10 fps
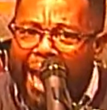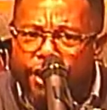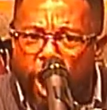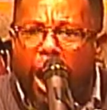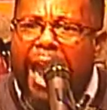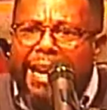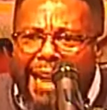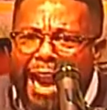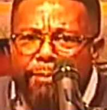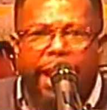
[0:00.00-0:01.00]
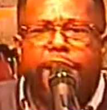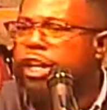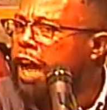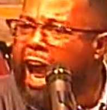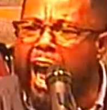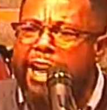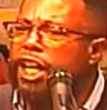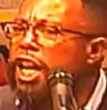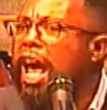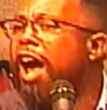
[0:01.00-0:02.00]
know, and God
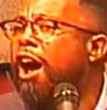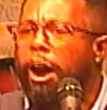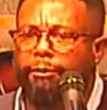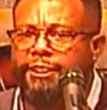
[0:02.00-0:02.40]
loves